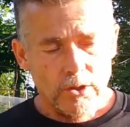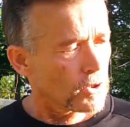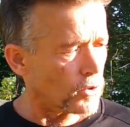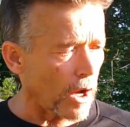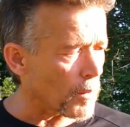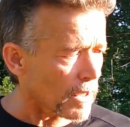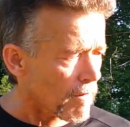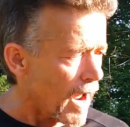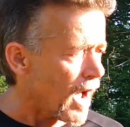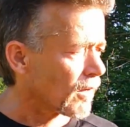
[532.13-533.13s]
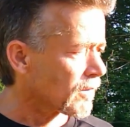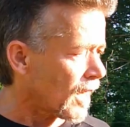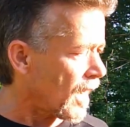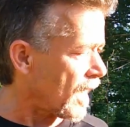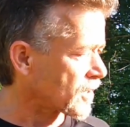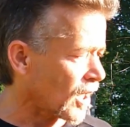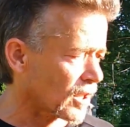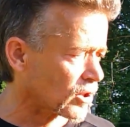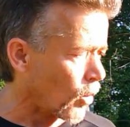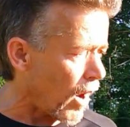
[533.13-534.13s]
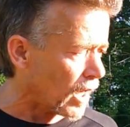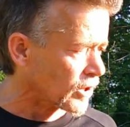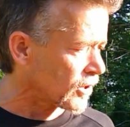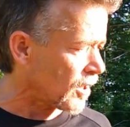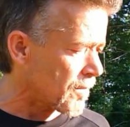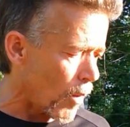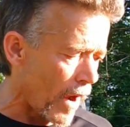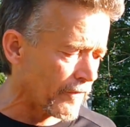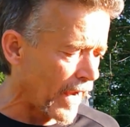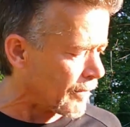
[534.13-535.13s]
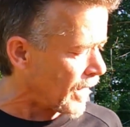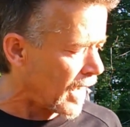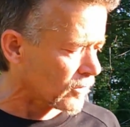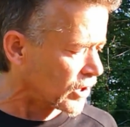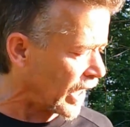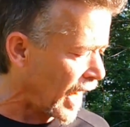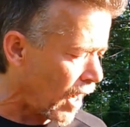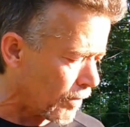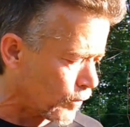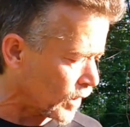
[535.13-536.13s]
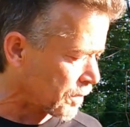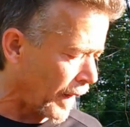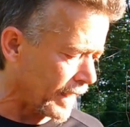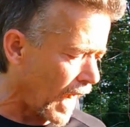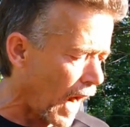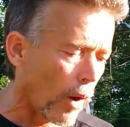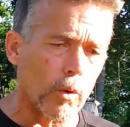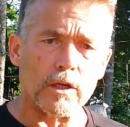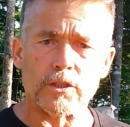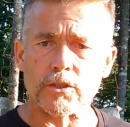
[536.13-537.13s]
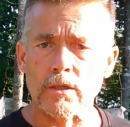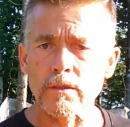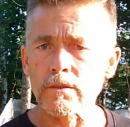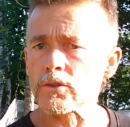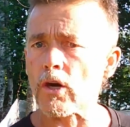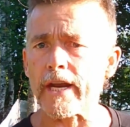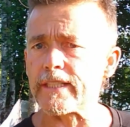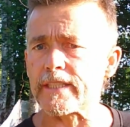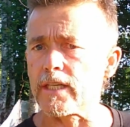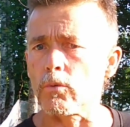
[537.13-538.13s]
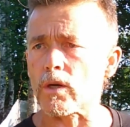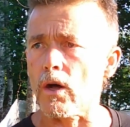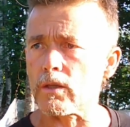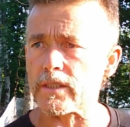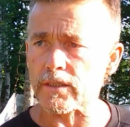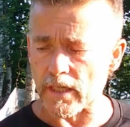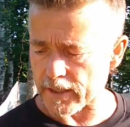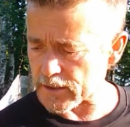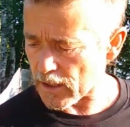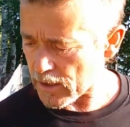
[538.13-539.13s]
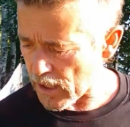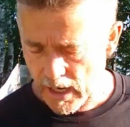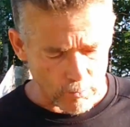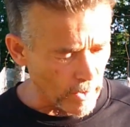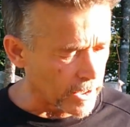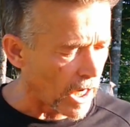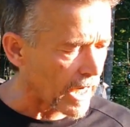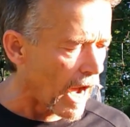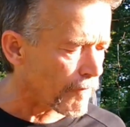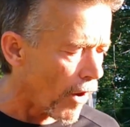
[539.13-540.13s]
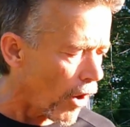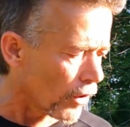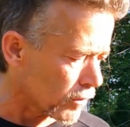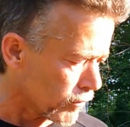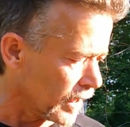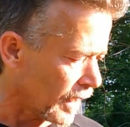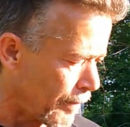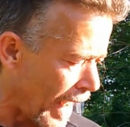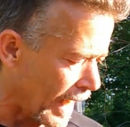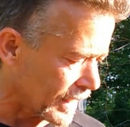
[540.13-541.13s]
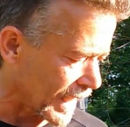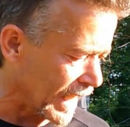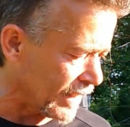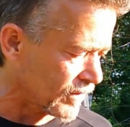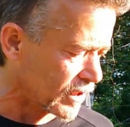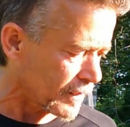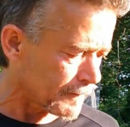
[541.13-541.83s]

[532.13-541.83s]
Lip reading: So I went around, started squashing them. My wife came down, she helped. We spent hours trying to deal with all these things. We cut off all the really bad leaves.